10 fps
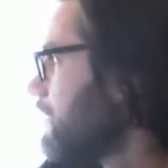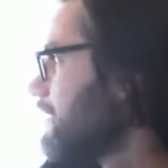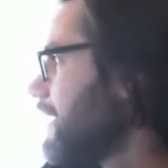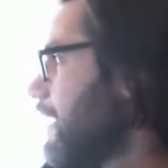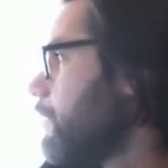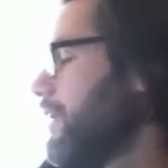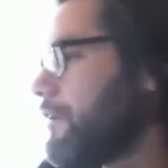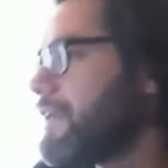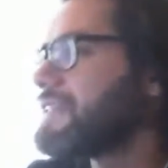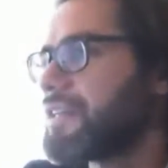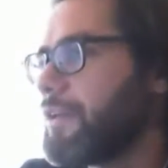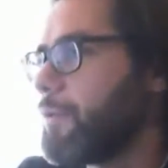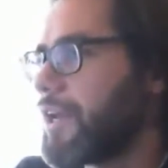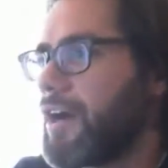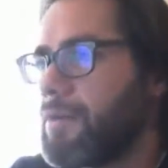you know, we don't necessarily
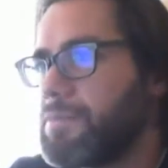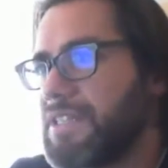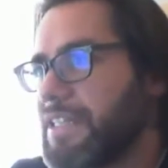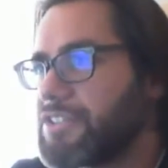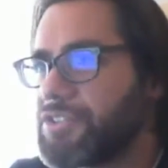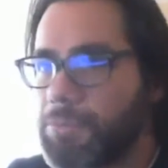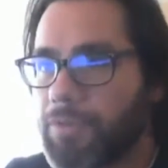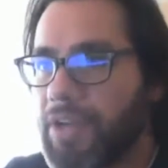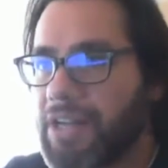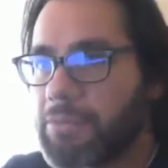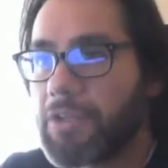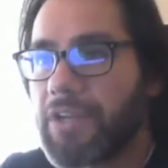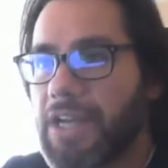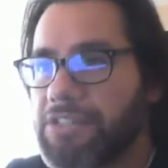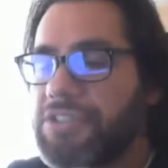want hubs in like super random
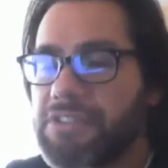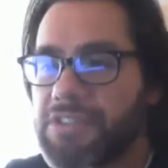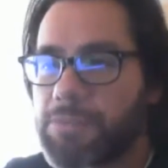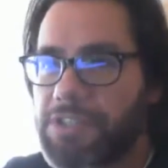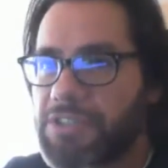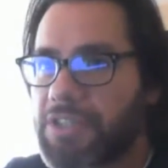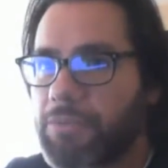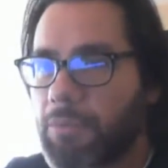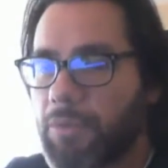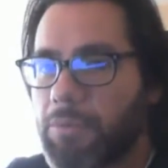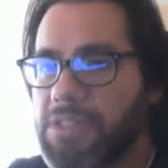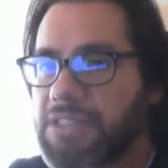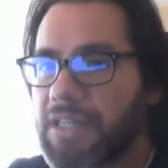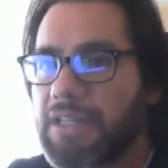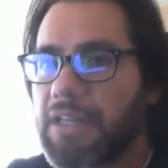locations, especially when we're
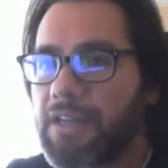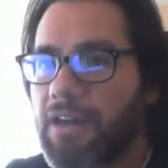missing like